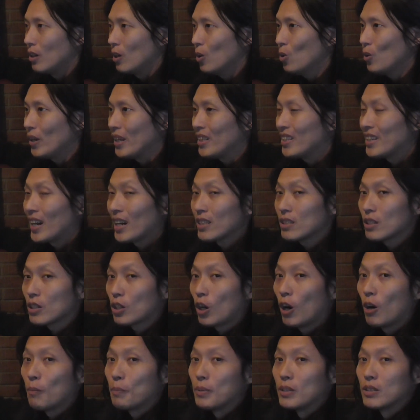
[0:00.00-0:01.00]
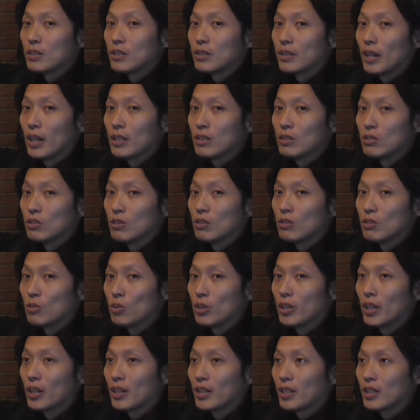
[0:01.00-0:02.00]
or any other copies that
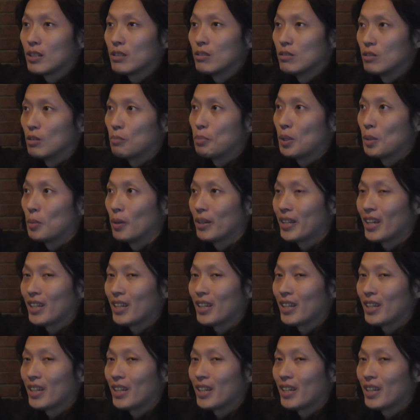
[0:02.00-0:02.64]
people